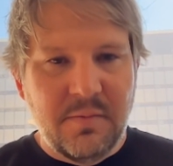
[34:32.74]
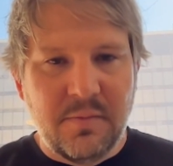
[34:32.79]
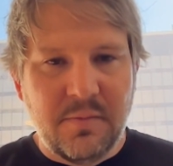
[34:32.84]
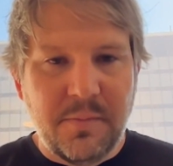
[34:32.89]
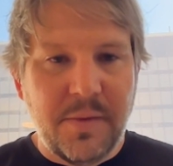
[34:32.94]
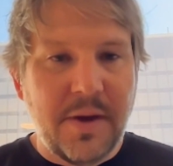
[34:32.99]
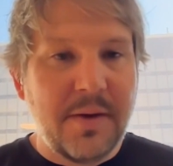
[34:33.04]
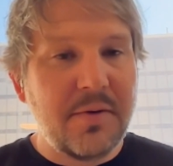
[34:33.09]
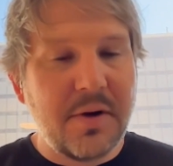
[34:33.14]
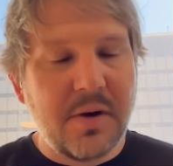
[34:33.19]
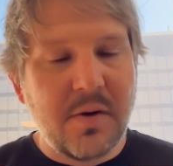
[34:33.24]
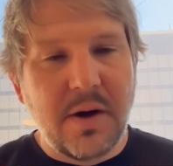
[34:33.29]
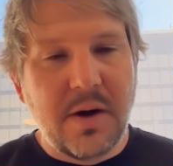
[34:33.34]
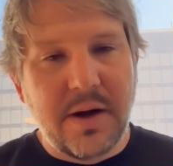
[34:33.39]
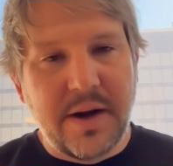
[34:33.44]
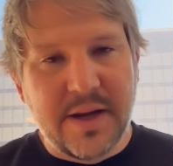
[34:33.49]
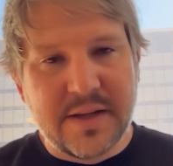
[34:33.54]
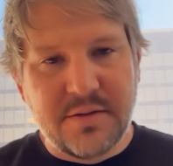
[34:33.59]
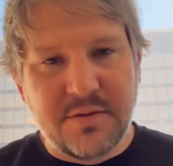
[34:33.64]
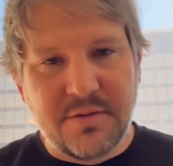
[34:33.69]
may require
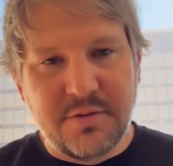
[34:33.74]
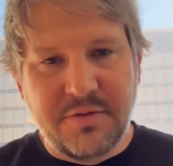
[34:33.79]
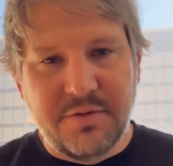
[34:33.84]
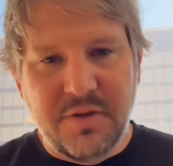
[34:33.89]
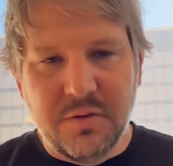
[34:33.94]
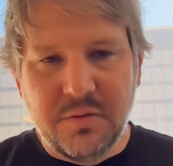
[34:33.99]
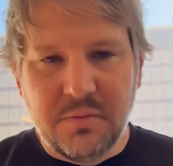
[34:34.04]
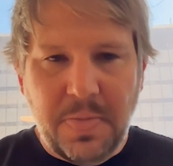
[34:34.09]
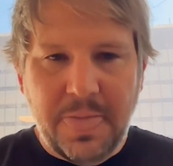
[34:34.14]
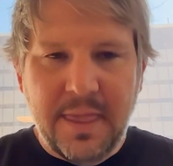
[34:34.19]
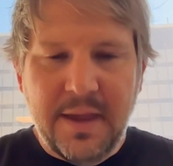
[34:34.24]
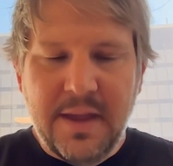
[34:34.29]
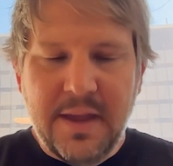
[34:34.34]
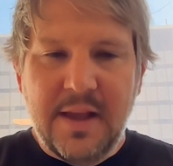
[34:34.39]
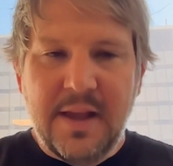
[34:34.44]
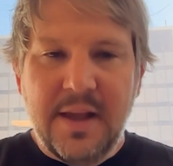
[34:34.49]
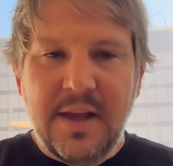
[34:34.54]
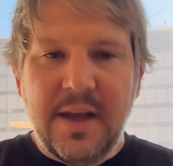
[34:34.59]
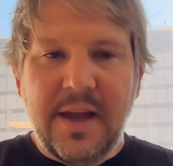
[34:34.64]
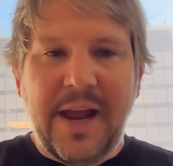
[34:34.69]
extra review.
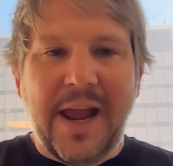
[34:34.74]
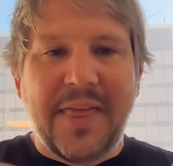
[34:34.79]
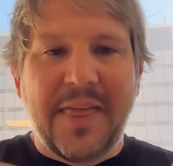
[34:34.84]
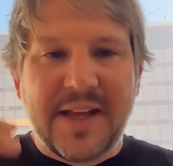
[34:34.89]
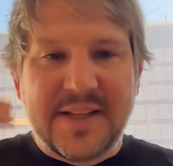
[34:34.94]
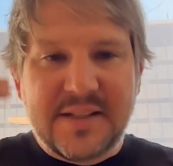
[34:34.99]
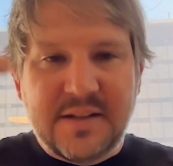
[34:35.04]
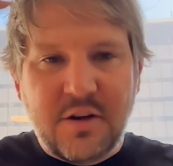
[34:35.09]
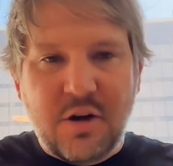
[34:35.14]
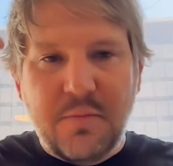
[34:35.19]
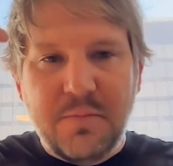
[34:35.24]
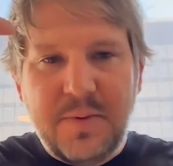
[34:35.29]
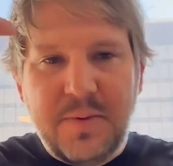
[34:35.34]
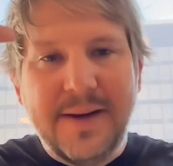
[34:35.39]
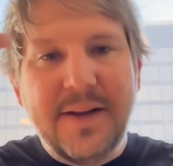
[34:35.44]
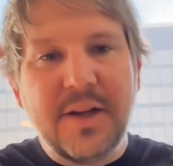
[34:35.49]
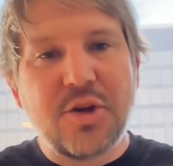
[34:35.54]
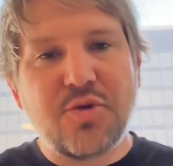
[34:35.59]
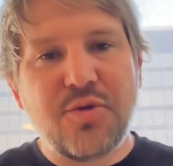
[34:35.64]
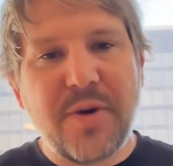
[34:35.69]
And that's a
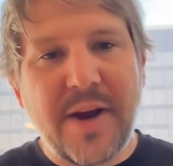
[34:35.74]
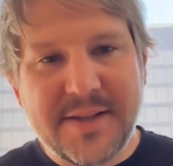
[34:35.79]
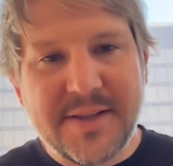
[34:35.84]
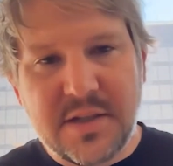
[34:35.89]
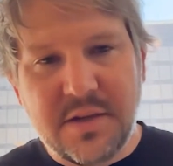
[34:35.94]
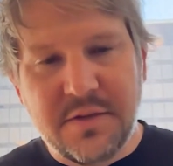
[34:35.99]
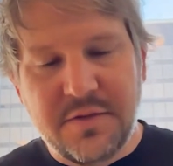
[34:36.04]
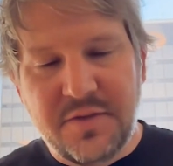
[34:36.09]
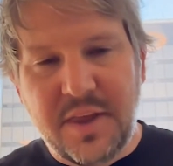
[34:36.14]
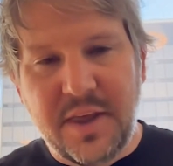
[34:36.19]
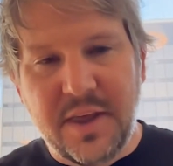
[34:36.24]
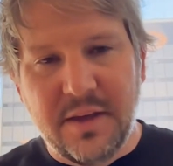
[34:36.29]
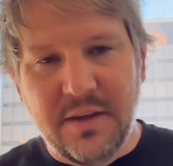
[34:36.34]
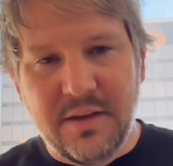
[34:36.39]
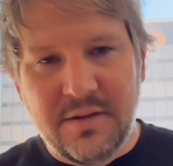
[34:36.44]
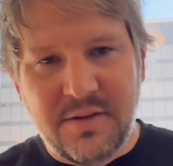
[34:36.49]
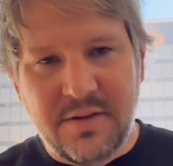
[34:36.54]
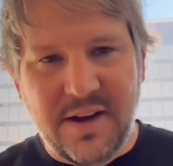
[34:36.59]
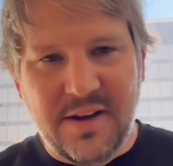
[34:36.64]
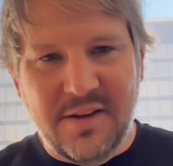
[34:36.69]
completely transitive thing,
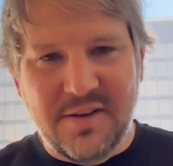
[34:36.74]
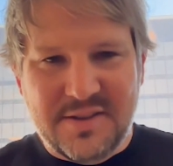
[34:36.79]
right?